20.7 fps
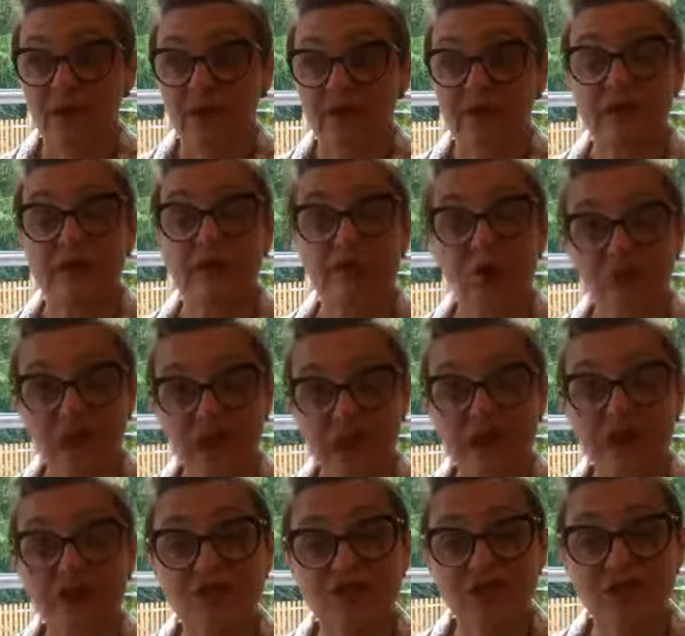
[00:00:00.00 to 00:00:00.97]

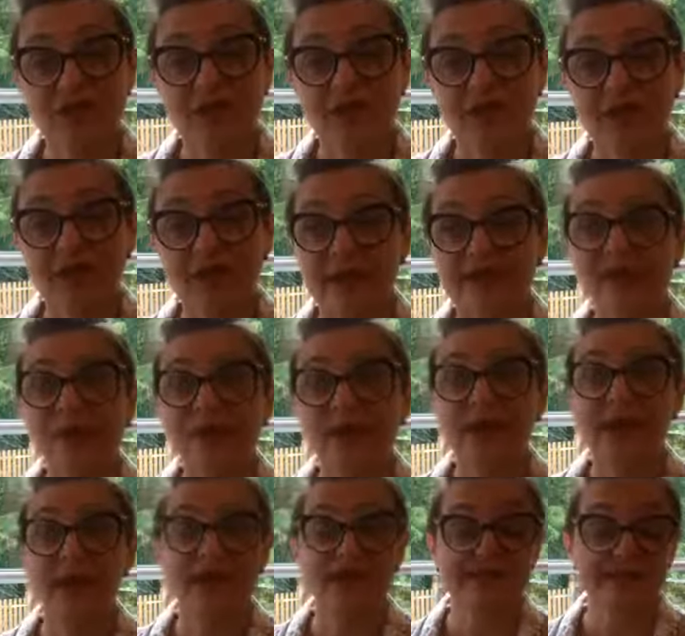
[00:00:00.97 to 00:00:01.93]
acknowledge that,
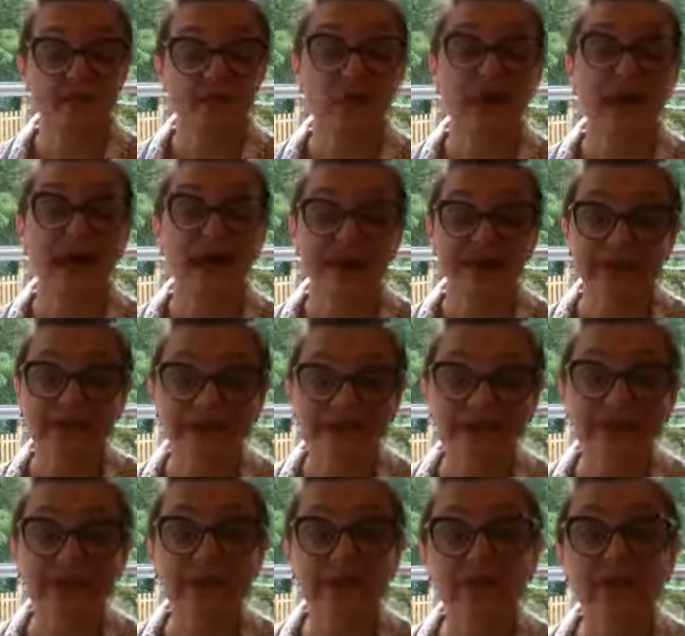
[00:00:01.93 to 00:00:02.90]
okay, so I
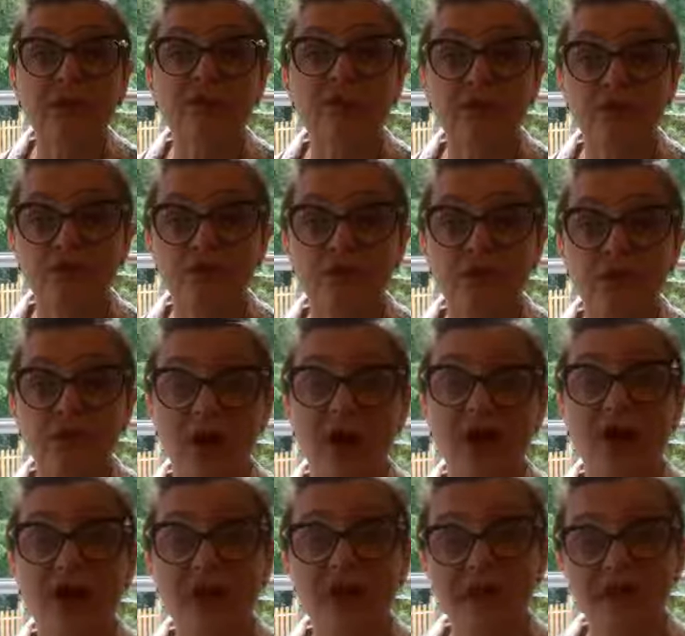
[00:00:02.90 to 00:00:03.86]
hear you,
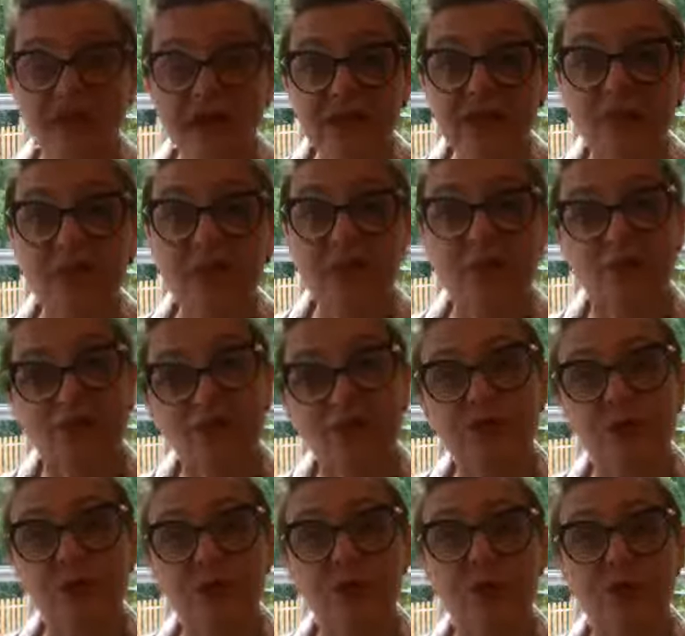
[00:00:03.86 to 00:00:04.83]
I hear
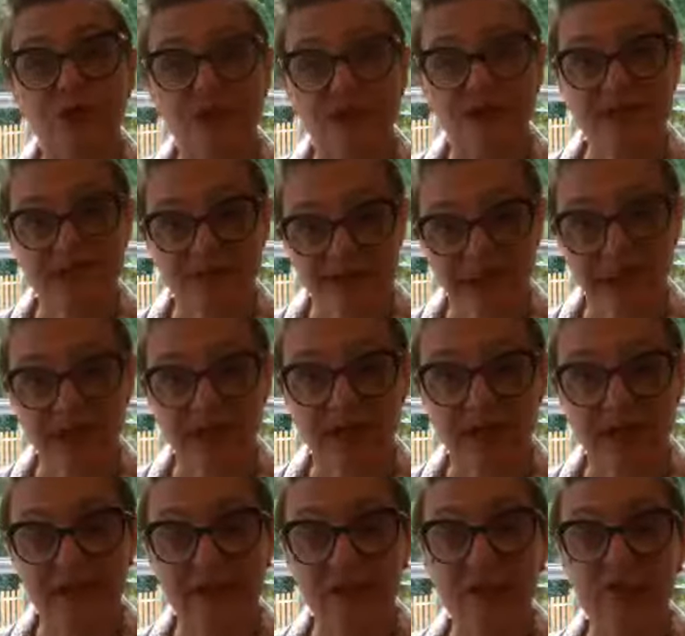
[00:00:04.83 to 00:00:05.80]
what you are
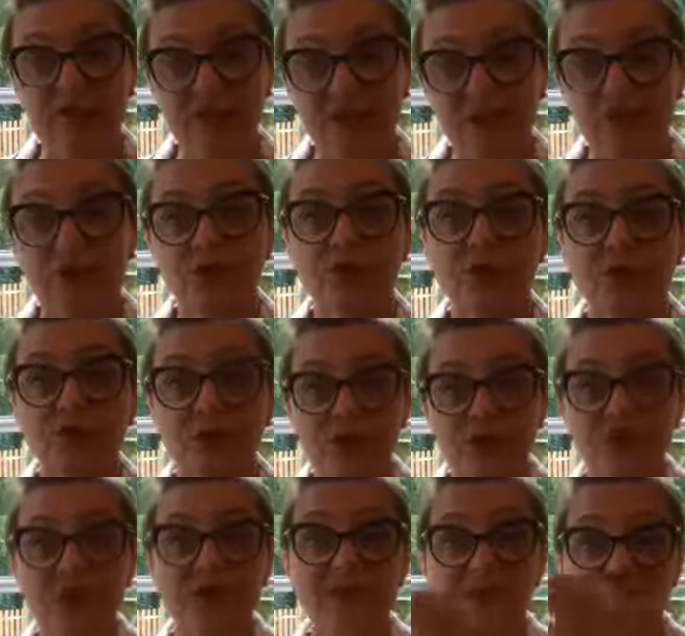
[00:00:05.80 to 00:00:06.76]
saying, and for you
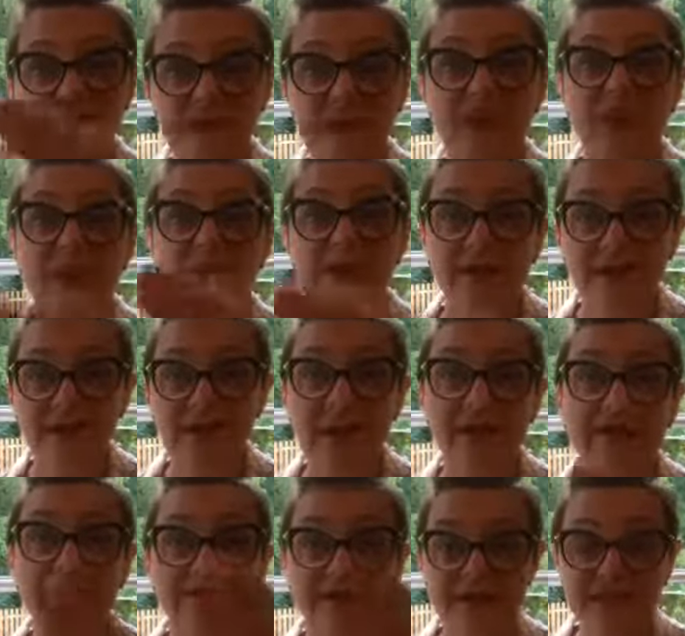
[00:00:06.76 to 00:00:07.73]
it's
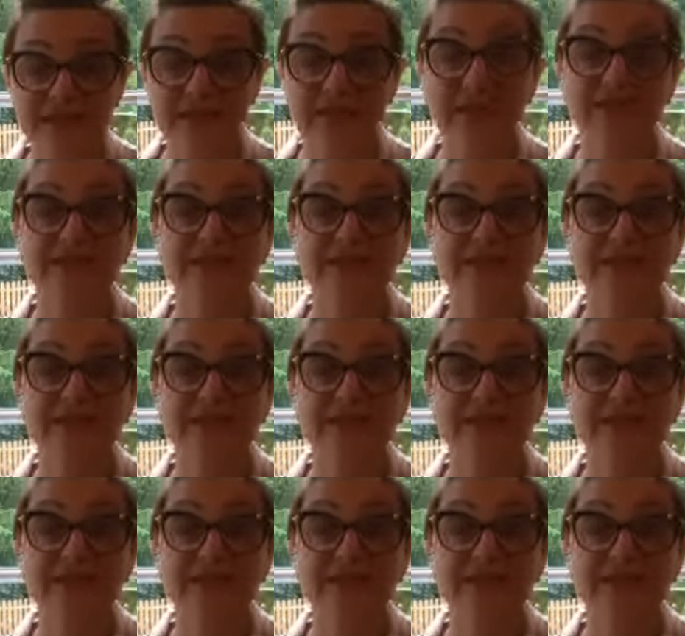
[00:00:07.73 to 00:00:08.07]
like this,